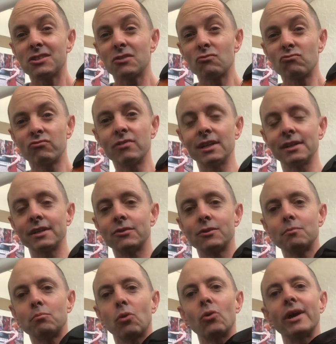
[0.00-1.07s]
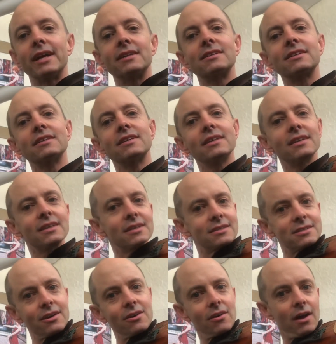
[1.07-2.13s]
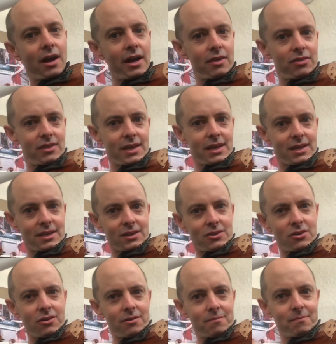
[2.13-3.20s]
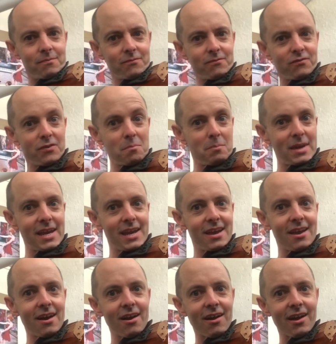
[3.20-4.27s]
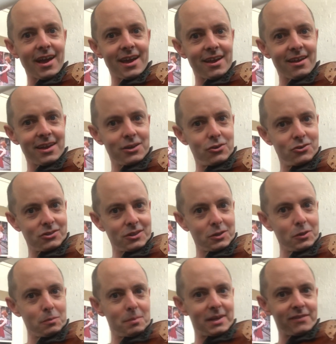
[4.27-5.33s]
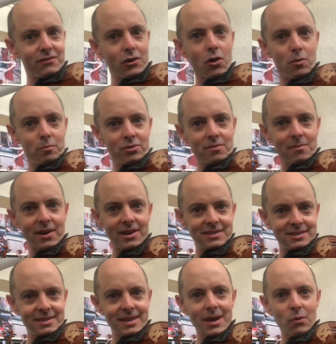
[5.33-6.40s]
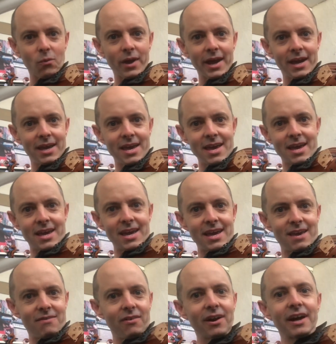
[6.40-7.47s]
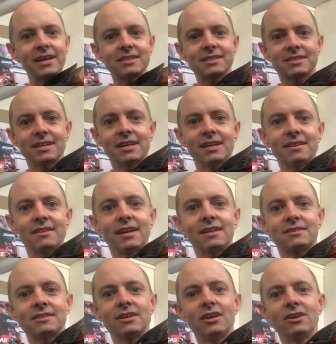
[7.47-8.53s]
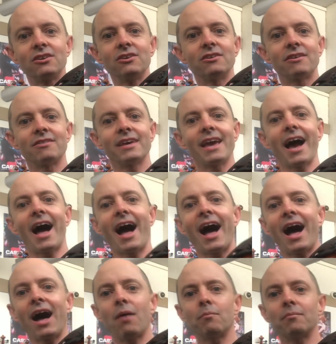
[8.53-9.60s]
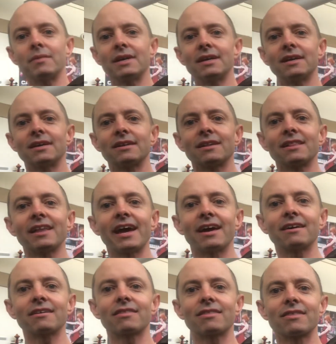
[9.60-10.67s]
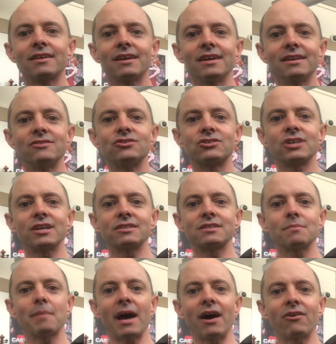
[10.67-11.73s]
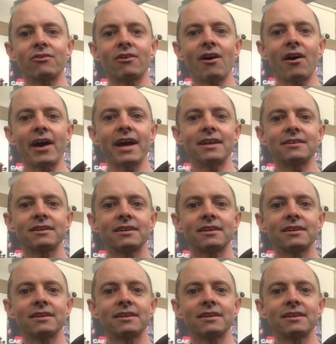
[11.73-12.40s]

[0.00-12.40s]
a really good point. So I think, for me, I use a little bit of compromise in that way. If I see that, the arm length is just about right,